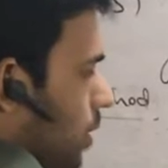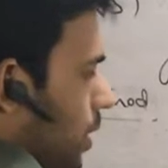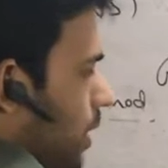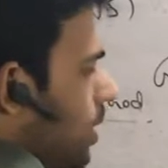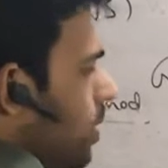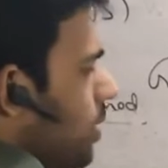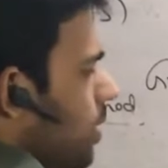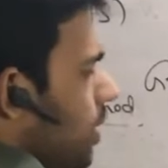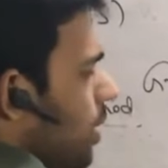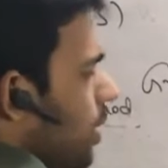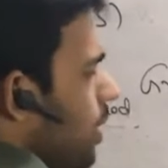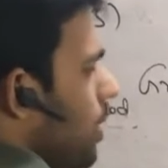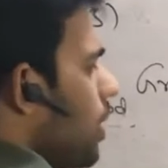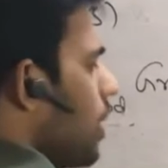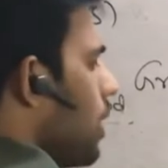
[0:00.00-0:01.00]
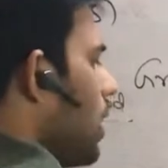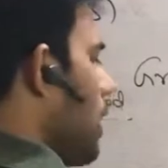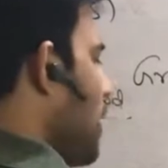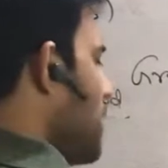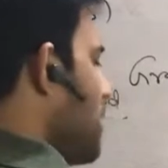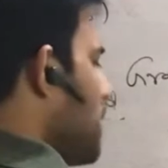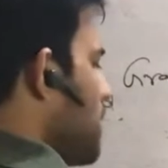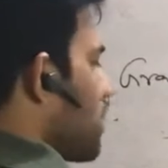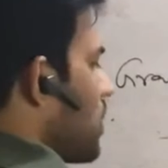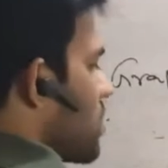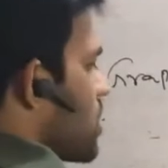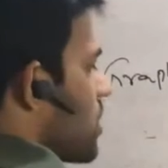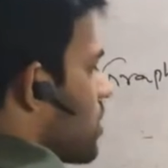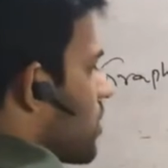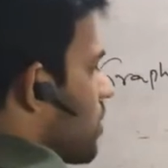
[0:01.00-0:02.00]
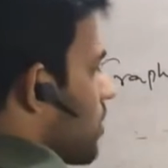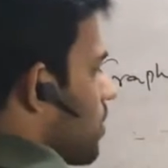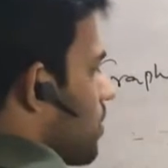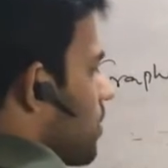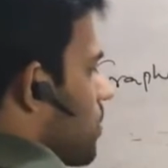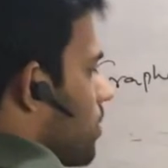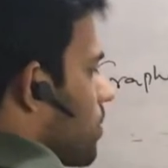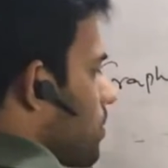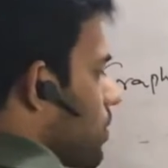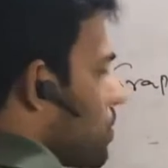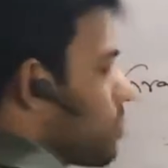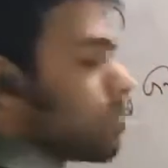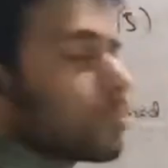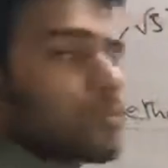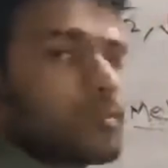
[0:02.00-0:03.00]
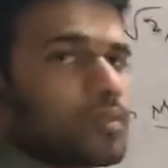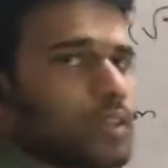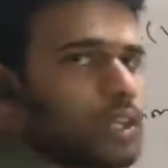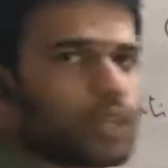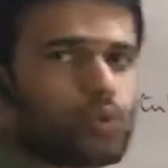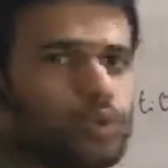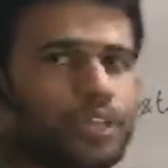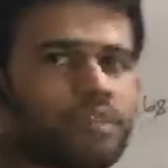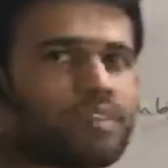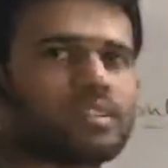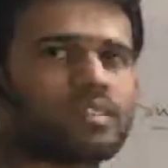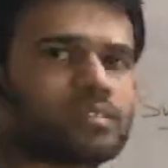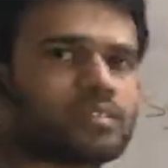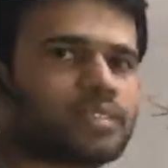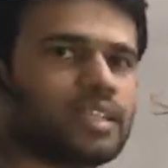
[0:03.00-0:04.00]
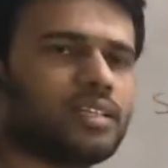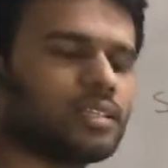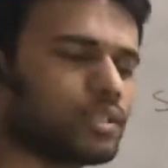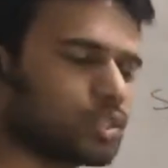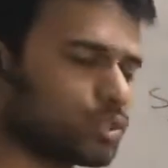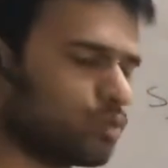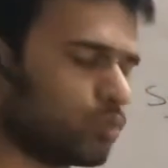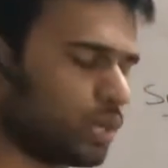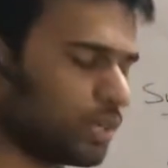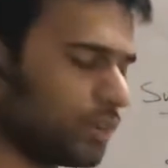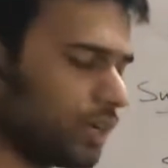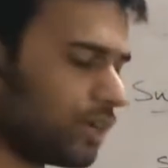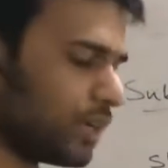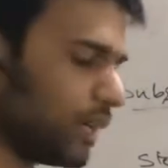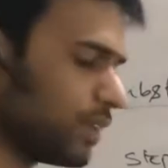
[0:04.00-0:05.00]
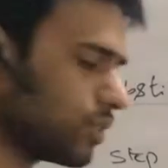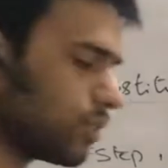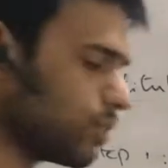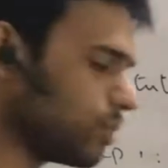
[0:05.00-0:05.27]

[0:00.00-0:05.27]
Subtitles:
in any equation. There are two equations, right? So what you are trying to